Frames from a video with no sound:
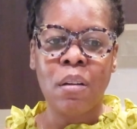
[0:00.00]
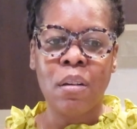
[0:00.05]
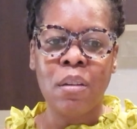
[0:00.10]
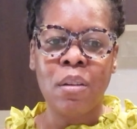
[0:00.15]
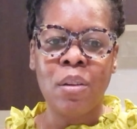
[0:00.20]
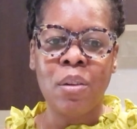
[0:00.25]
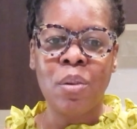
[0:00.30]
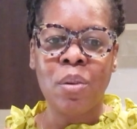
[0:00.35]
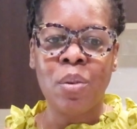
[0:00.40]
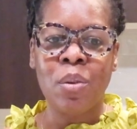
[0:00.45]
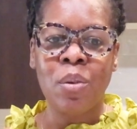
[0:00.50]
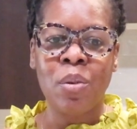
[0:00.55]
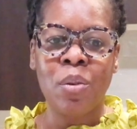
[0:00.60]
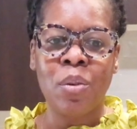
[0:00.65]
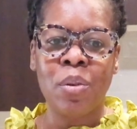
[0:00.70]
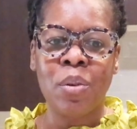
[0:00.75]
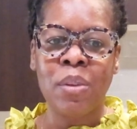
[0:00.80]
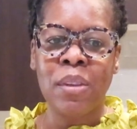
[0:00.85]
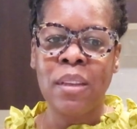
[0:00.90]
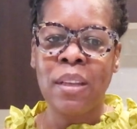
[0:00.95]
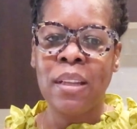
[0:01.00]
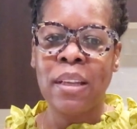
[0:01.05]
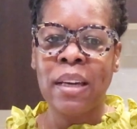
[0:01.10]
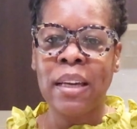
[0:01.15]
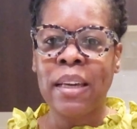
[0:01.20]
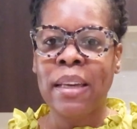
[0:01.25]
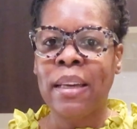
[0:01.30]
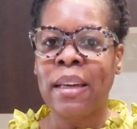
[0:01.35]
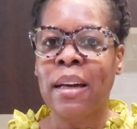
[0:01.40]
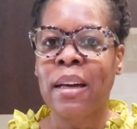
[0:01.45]
you know, did
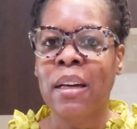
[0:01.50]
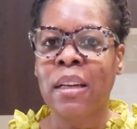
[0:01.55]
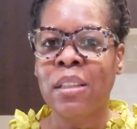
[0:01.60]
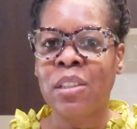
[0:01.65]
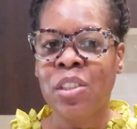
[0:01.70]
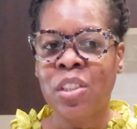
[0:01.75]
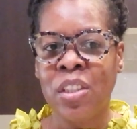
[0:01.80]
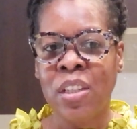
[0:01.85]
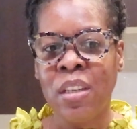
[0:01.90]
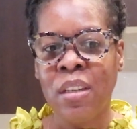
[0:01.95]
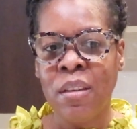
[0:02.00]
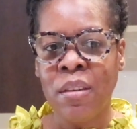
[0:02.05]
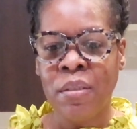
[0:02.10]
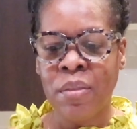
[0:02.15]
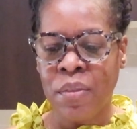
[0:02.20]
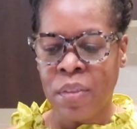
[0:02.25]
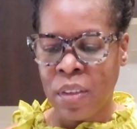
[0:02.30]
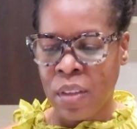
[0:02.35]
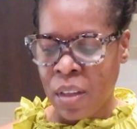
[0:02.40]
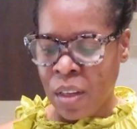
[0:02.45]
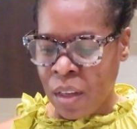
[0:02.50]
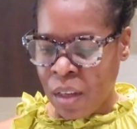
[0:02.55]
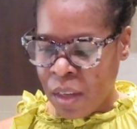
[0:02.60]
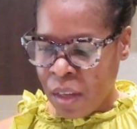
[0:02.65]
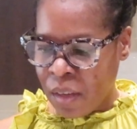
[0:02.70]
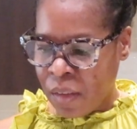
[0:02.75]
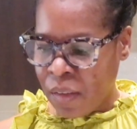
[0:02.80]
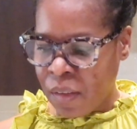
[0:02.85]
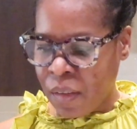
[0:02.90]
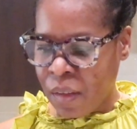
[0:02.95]
I achieve
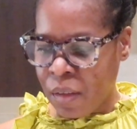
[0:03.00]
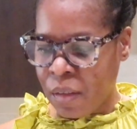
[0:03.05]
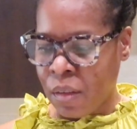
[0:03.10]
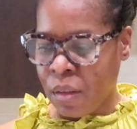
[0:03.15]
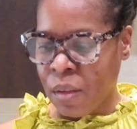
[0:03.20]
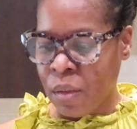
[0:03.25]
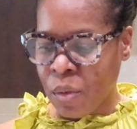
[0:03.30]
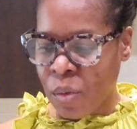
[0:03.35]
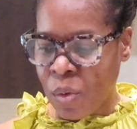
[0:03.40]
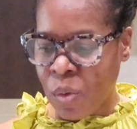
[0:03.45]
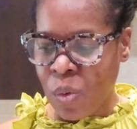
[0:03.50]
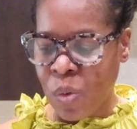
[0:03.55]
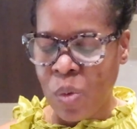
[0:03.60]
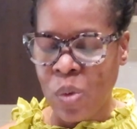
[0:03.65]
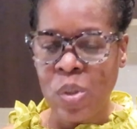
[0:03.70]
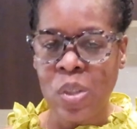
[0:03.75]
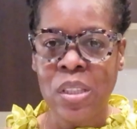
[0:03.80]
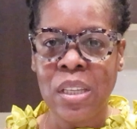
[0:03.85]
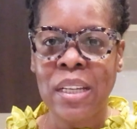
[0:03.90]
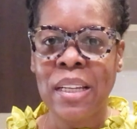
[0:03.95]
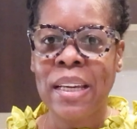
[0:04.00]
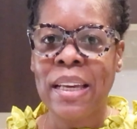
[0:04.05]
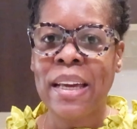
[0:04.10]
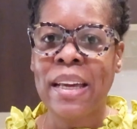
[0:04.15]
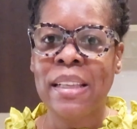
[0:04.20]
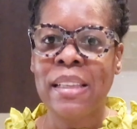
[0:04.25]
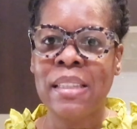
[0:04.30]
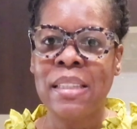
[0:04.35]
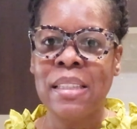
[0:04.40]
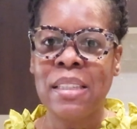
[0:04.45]
certain goals that I
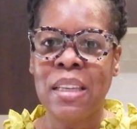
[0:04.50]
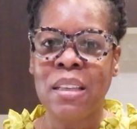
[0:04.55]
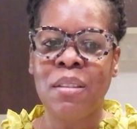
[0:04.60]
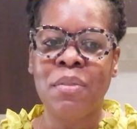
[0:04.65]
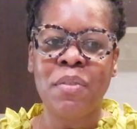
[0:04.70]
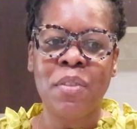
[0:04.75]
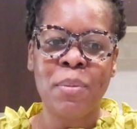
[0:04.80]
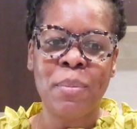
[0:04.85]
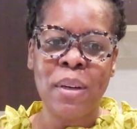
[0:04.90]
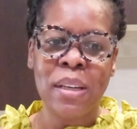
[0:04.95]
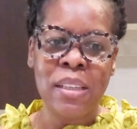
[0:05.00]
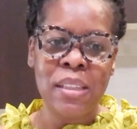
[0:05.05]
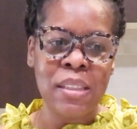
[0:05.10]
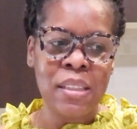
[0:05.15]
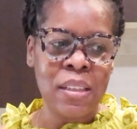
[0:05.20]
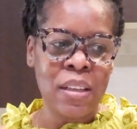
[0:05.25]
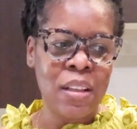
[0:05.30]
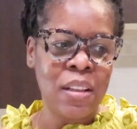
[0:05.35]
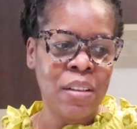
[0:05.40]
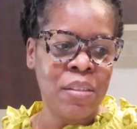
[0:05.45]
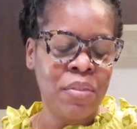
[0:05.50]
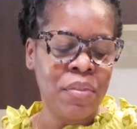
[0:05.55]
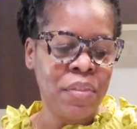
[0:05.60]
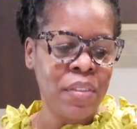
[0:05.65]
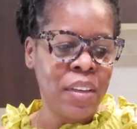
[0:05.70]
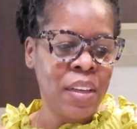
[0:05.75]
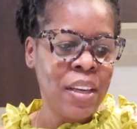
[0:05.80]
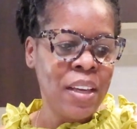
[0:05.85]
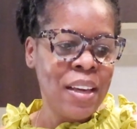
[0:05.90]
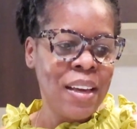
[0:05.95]
had set for
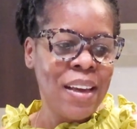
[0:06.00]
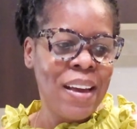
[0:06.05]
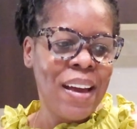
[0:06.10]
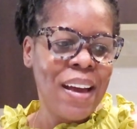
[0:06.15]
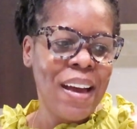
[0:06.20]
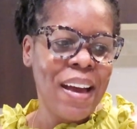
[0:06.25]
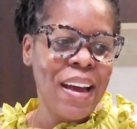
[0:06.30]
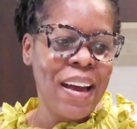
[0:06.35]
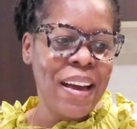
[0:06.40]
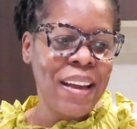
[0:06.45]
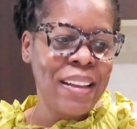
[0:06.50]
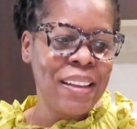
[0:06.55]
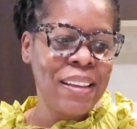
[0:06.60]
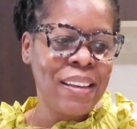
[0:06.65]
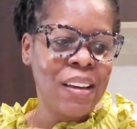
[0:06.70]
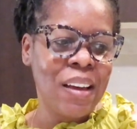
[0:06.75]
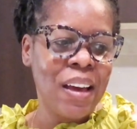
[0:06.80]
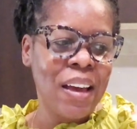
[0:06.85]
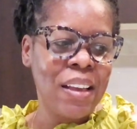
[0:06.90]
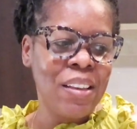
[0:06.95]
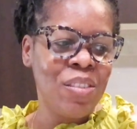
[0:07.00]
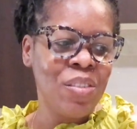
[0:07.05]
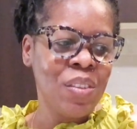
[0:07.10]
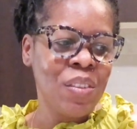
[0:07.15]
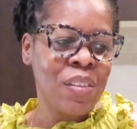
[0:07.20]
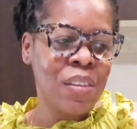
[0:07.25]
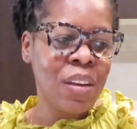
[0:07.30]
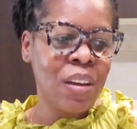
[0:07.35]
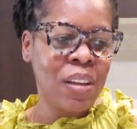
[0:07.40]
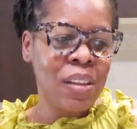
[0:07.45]
myself. And I
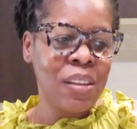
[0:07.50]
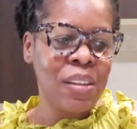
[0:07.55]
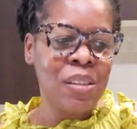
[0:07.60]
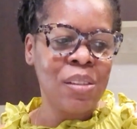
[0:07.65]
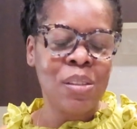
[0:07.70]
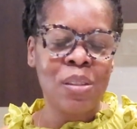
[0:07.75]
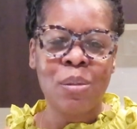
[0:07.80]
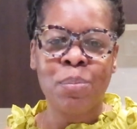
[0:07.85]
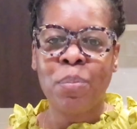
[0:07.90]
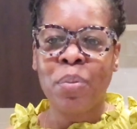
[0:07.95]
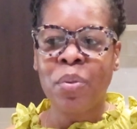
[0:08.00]
just got this